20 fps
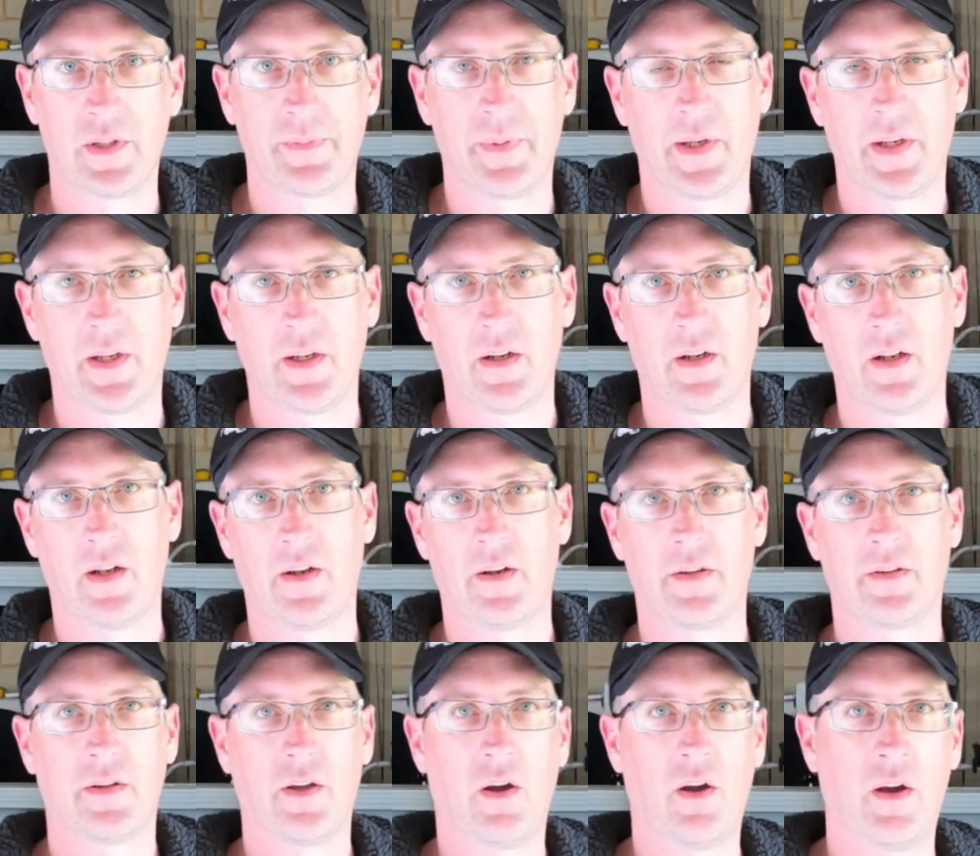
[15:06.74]
spending a lot
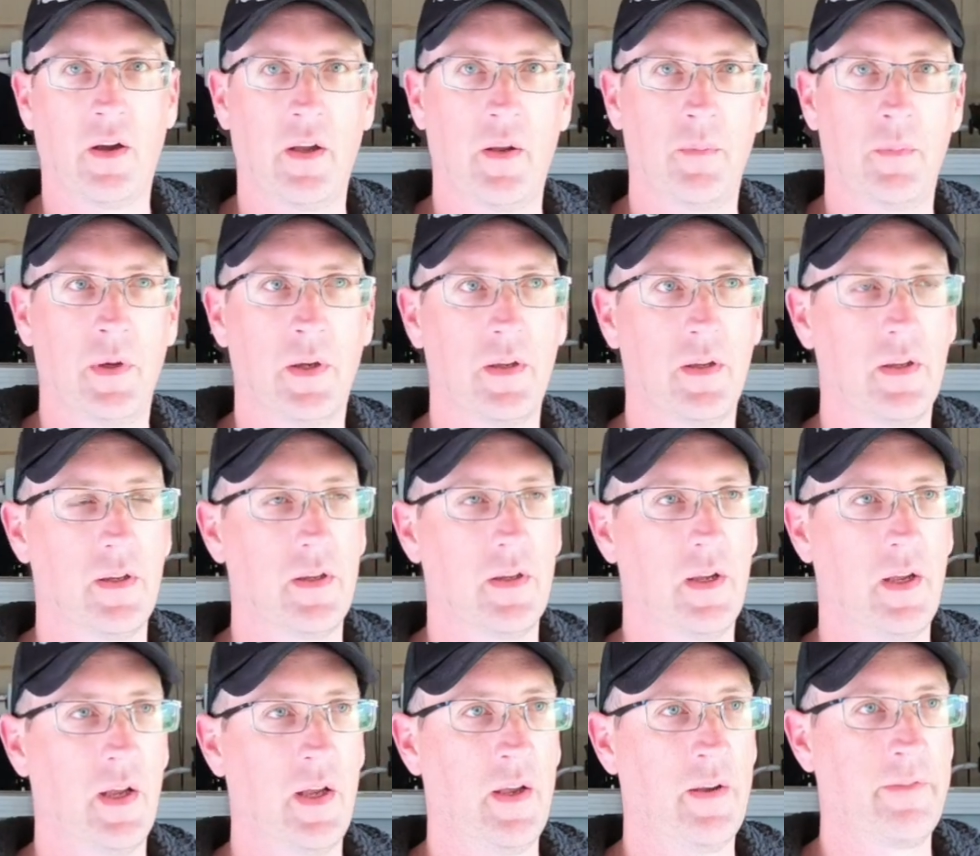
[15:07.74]
of time
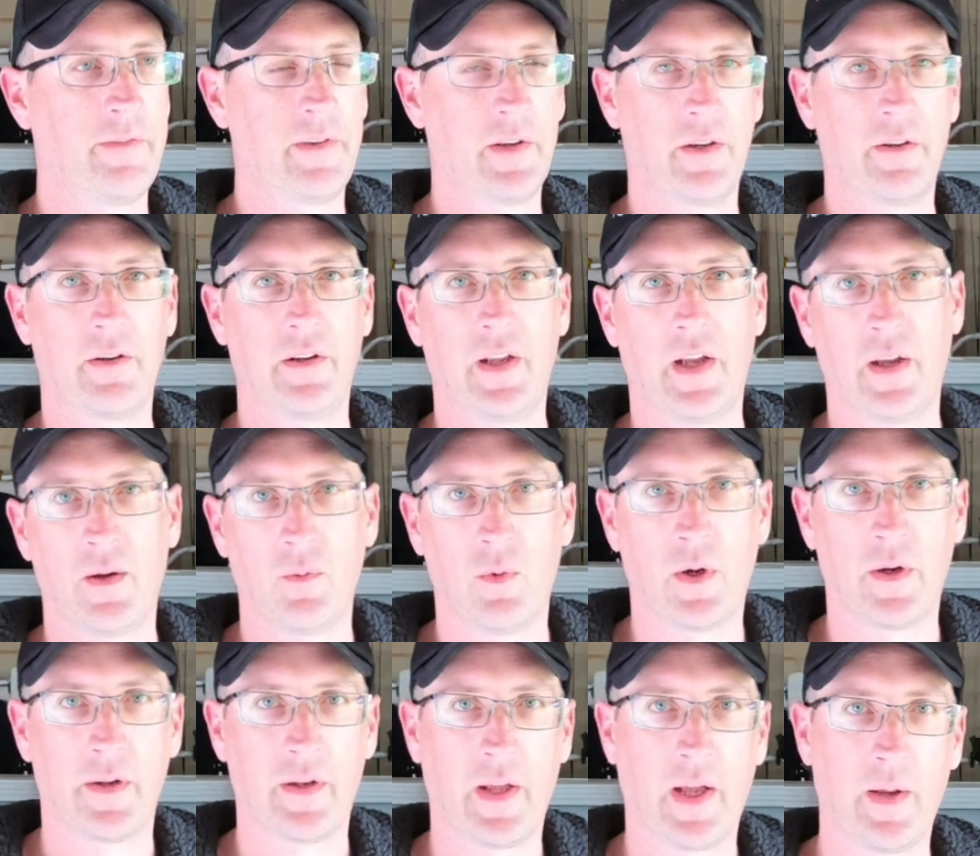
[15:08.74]
uh, figuring out
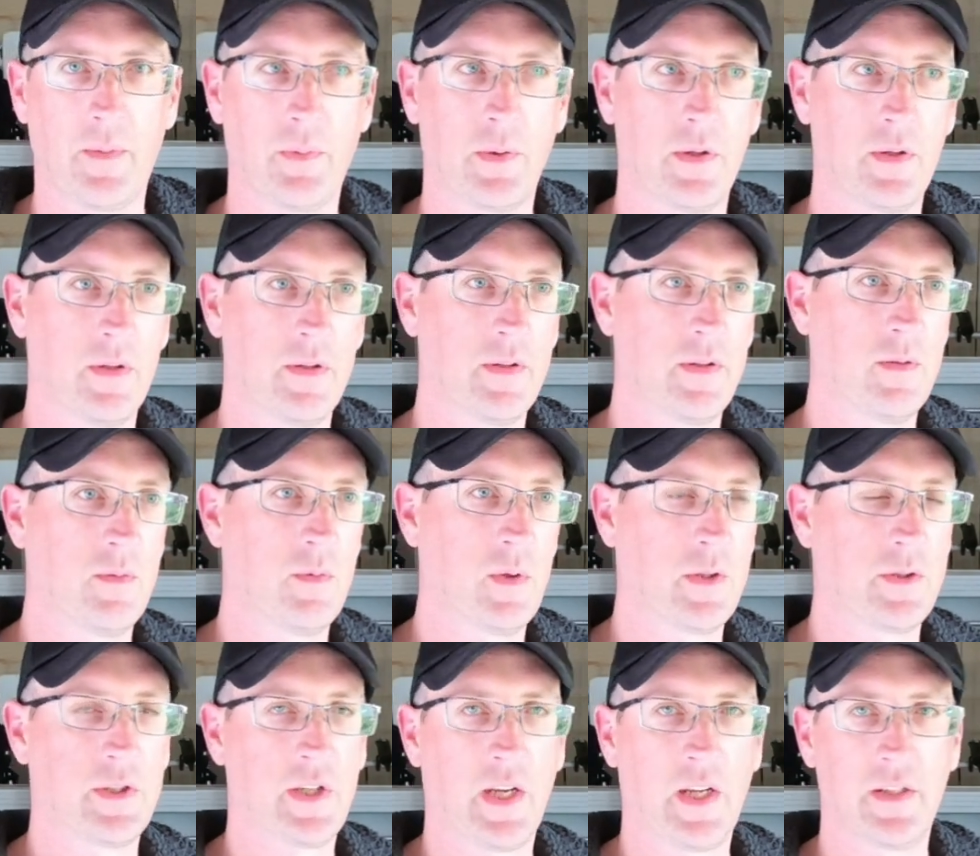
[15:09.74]
what had happened and
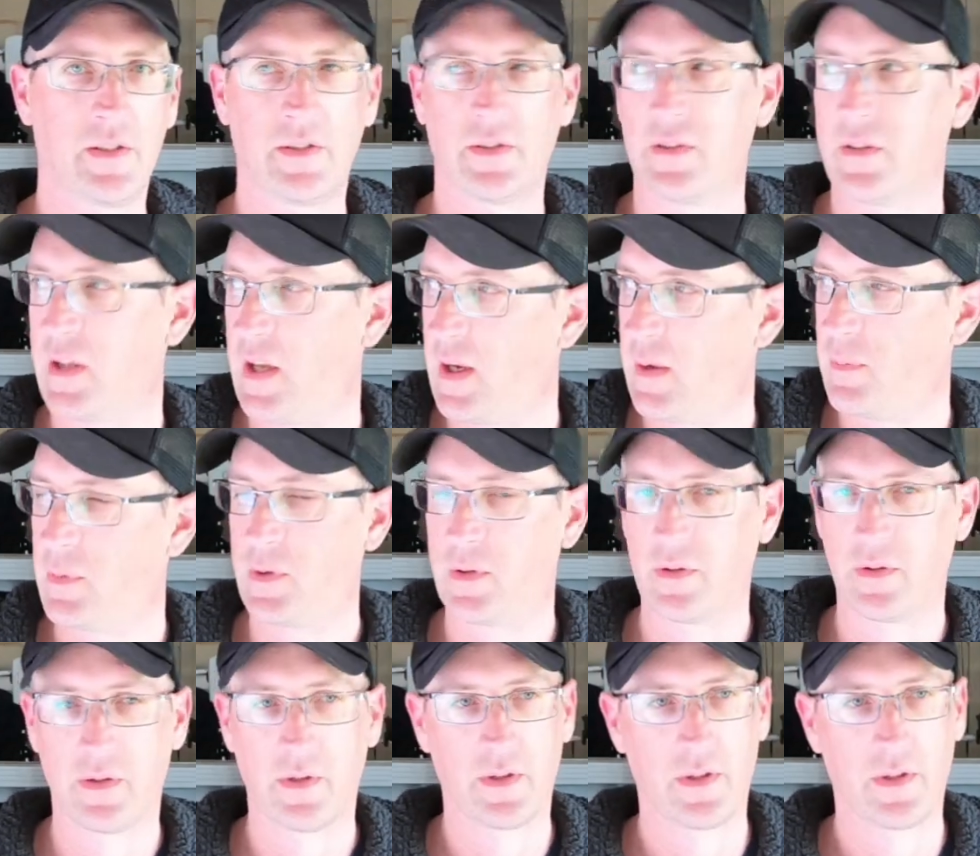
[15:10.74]
what changes had happened.